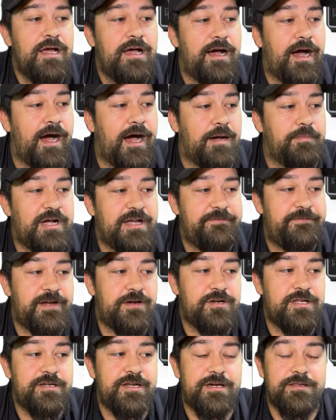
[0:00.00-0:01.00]
Um, I
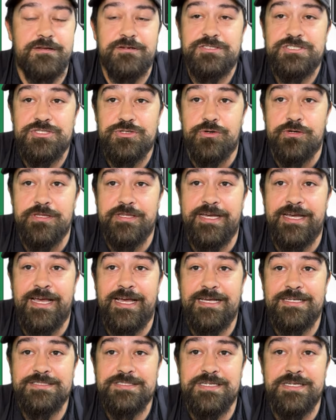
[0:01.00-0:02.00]
found another store that
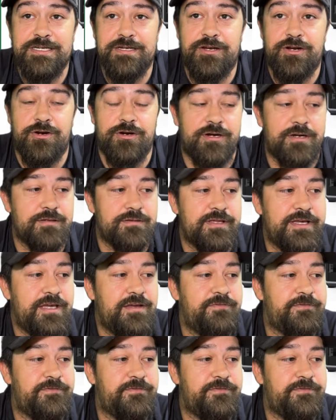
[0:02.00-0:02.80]
has it currently